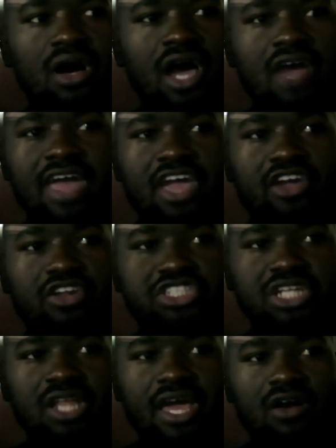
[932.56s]
I have that
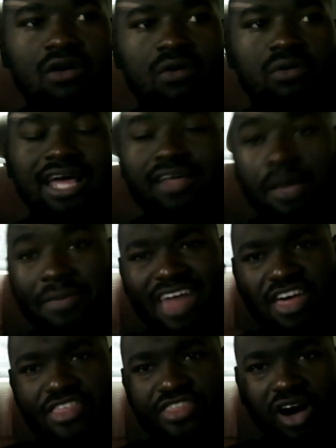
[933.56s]
energy, like oh, that, I mean
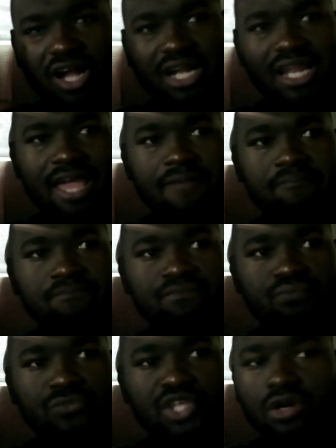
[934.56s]
that thought, like
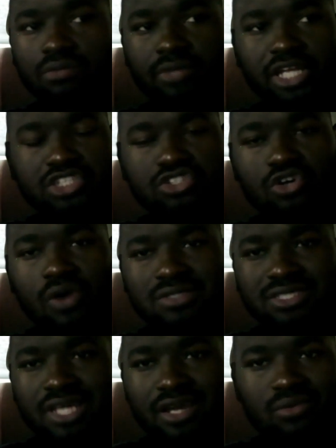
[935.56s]
yo, man, just go
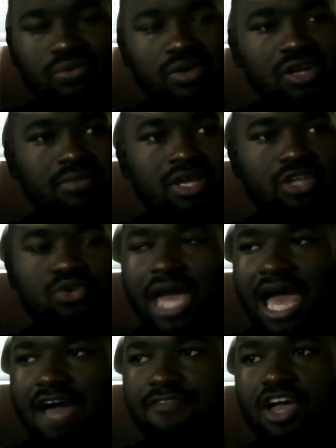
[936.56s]
outside and run, man. You
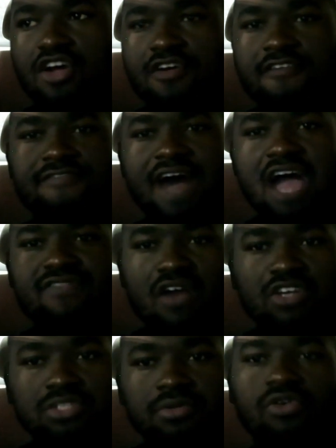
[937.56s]
have five
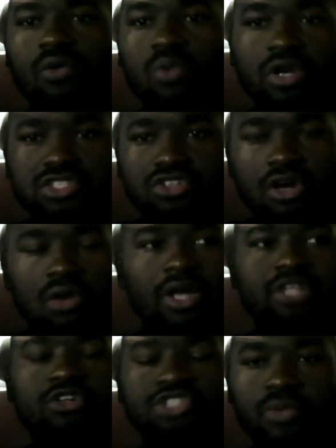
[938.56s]
hours before work start.
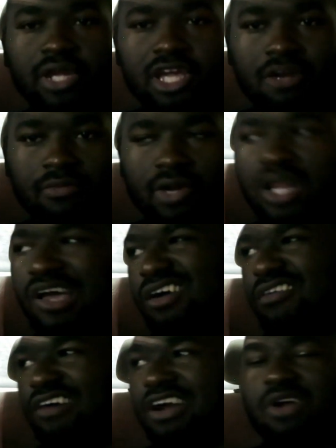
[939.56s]
Why don't you want to get up and run?
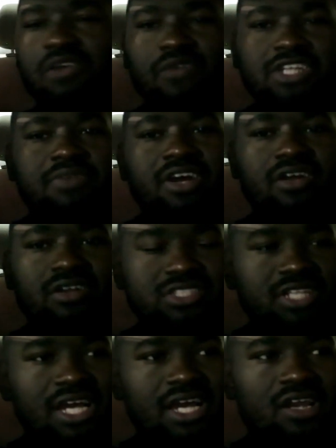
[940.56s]
Oh, I don't want to waste my
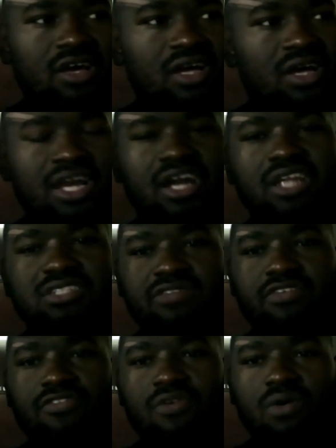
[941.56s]
energy. I gotta, I gotta
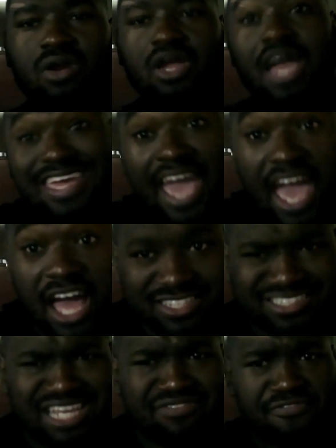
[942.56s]
save it for work. Yeah,
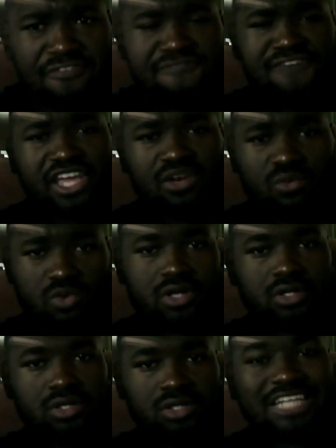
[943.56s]
save it for fucking
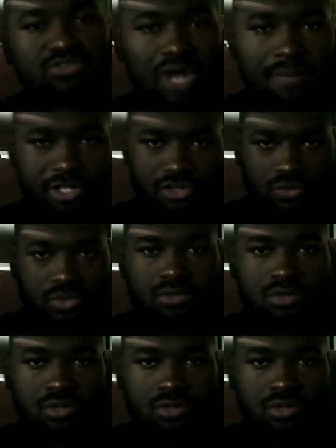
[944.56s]
work. That's what I've been doing.